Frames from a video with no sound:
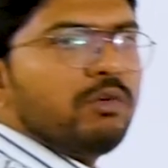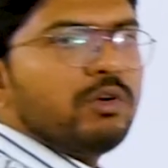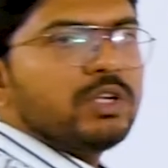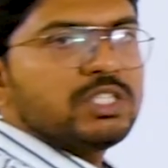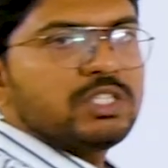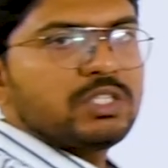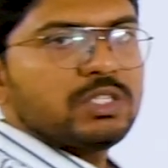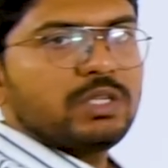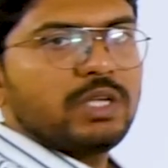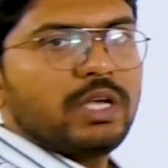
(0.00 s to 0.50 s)

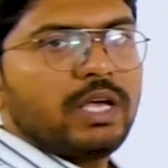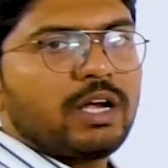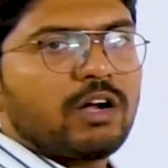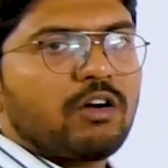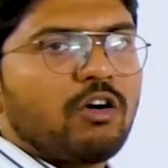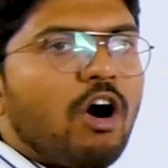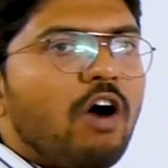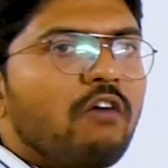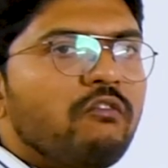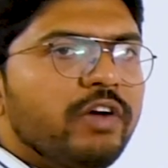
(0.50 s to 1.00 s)
was
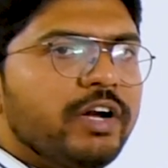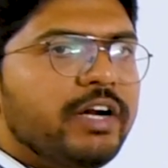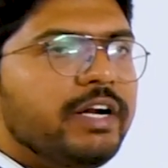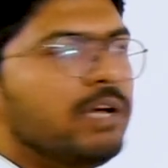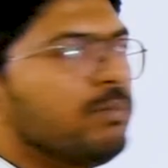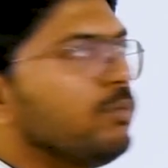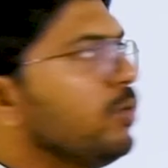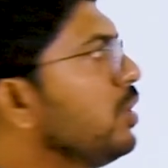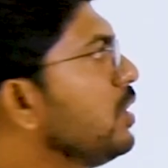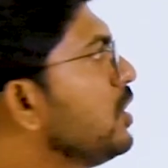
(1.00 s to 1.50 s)
confident
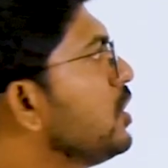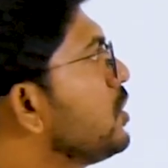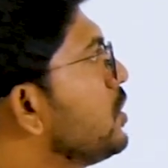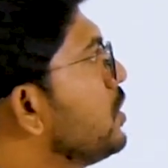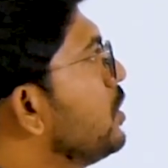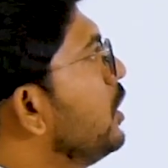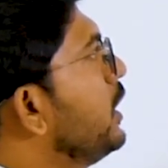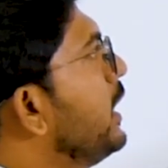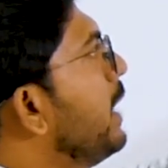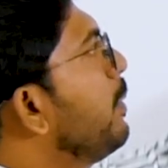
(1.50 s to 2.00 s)
about this
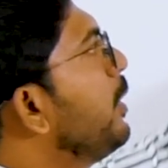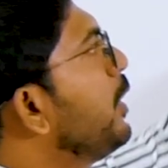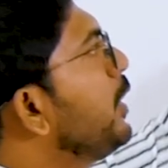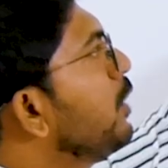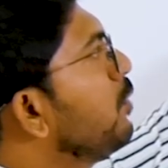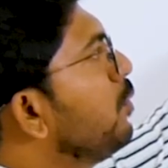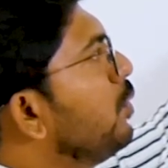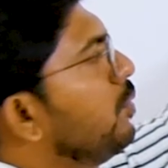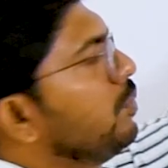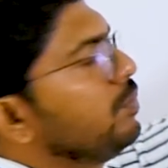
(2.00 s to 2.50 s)

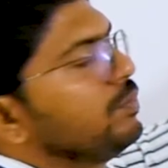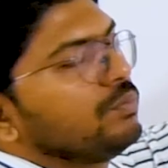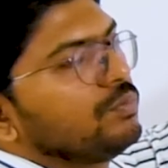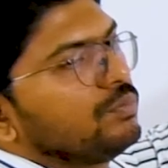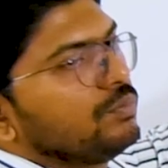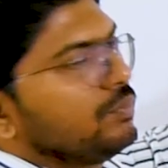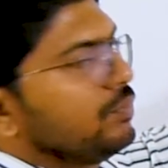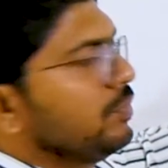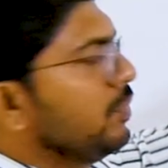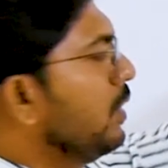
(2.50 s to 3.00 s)
WTO.
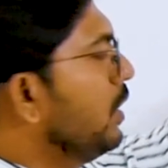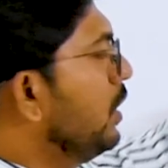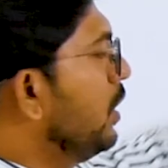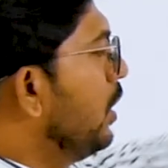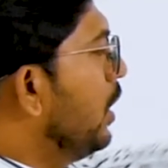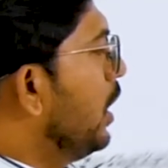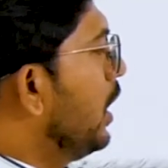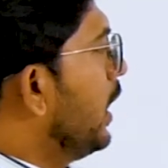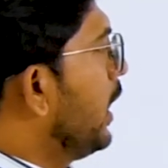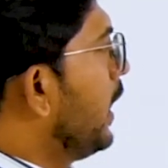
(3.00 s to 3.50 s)

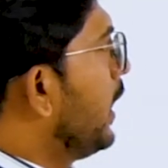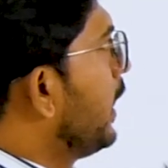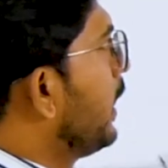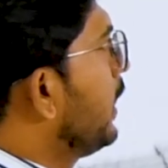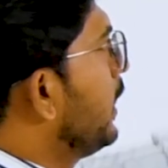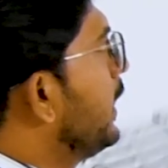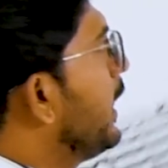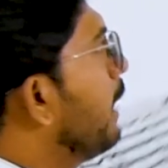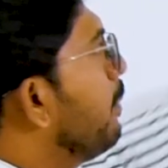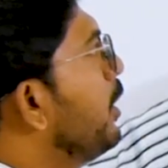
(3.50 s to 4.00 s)

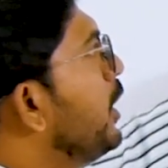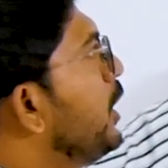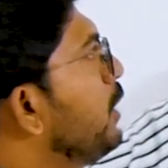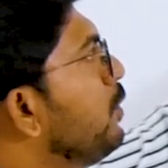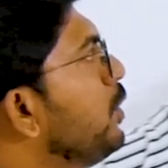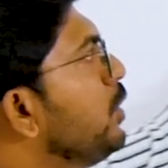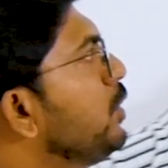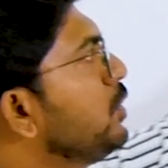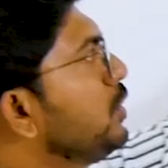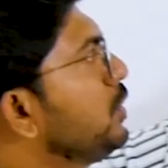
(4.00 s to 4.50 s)

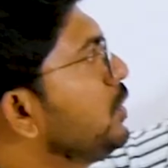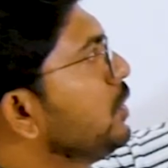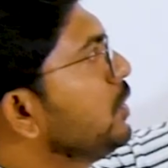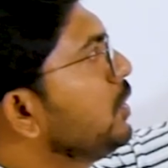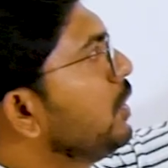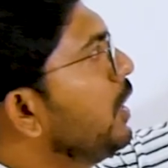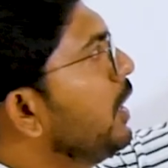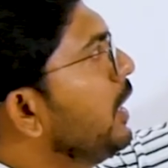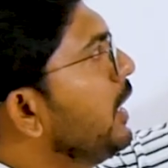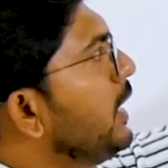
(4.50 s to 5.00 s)
WTO
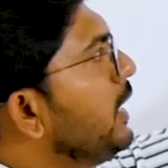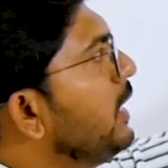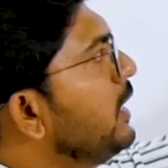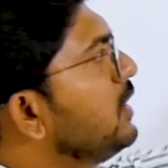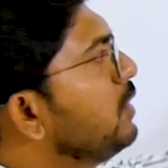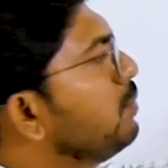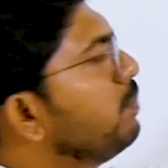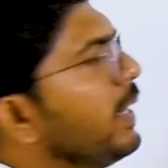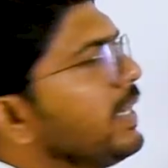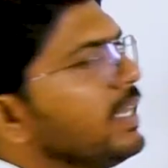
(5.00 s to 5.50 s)

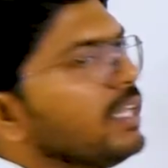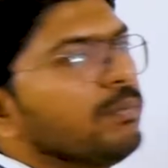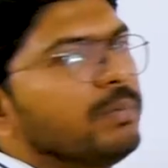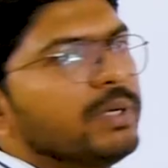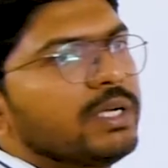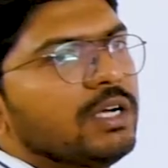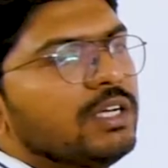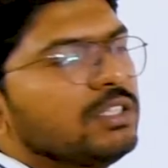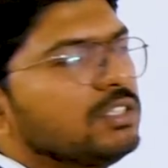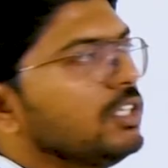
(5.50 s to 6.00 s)
is better
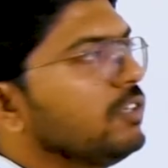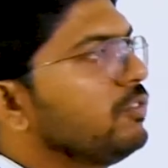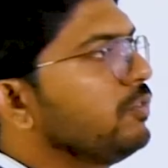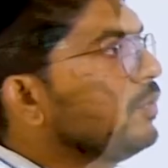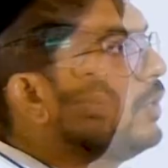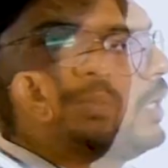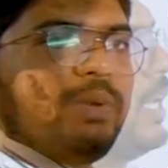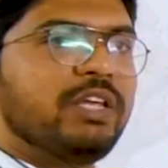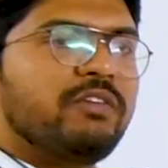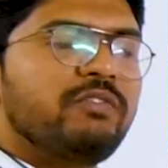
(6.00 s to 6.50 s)
because of
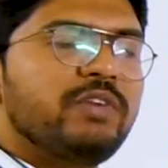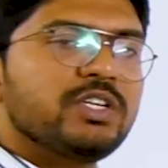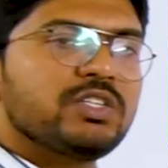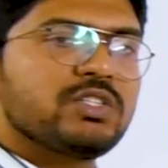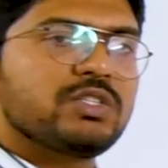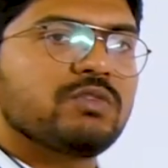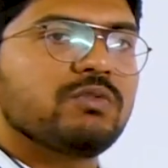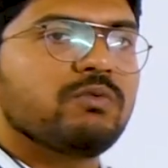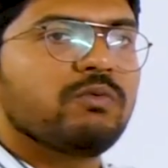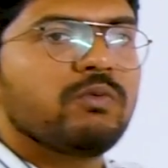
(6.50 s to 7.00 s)

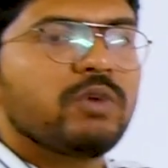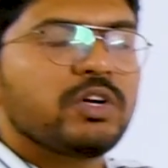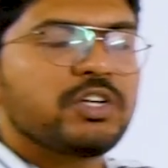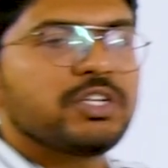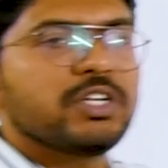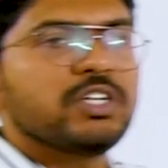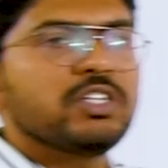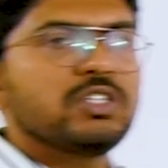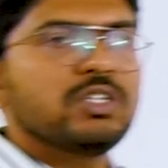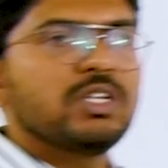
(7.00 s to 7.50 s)
previous
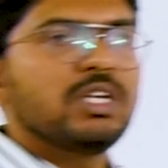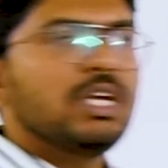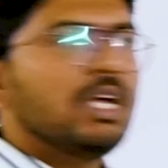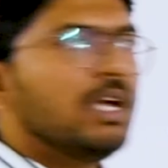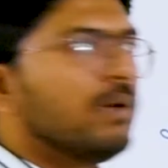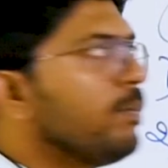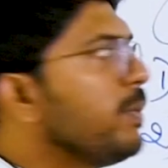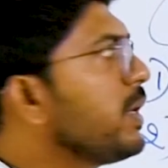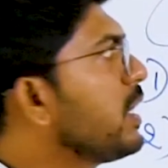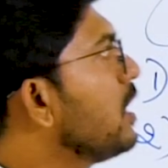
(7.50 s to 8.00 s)
versions,
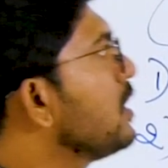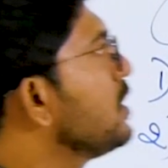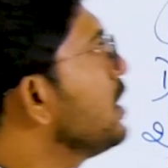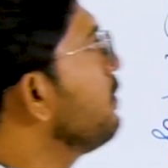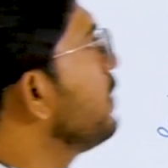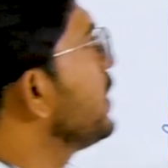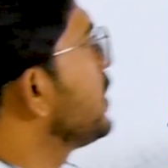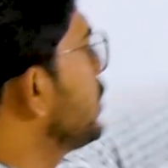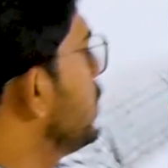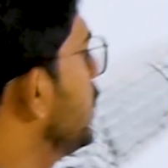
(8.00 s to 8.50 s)
because of
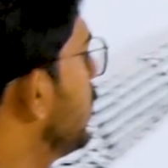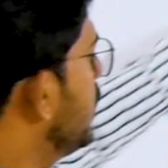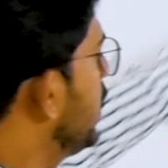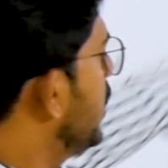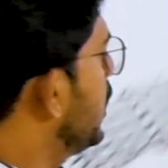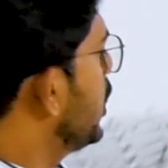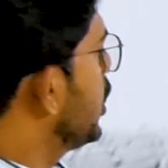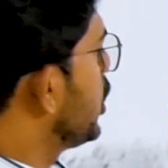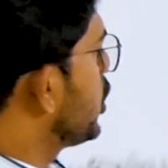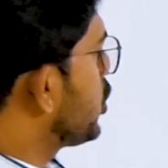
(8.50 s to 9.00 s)
its
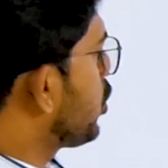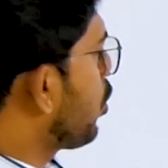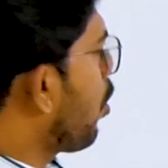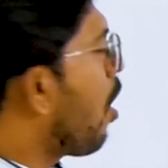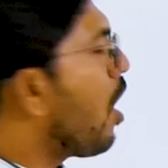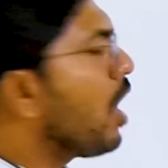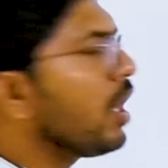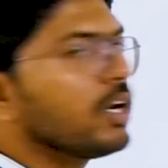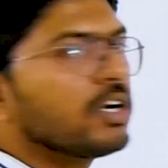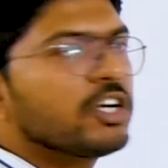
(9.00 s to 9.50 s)

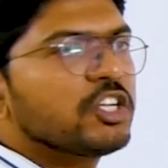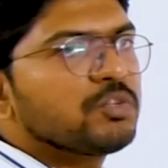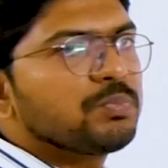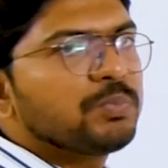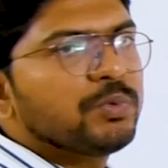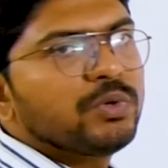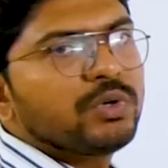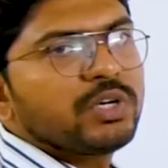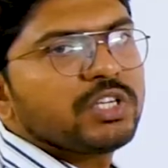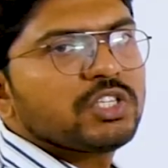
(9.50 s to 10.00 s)
strong
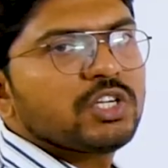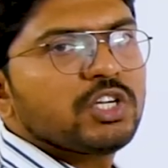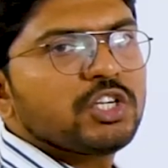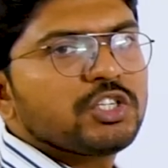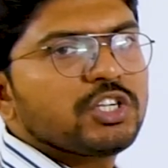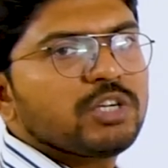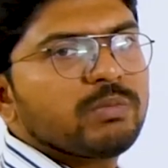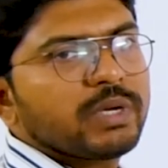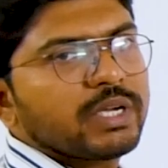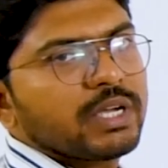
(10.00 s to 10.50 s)
dispute
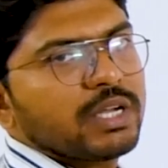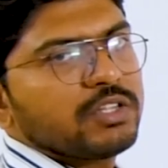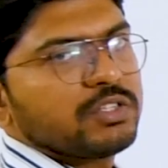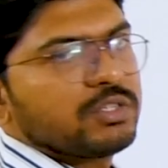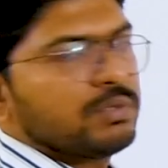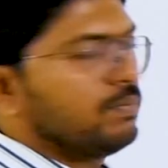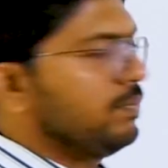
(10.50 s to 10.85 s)
resolution mechanism.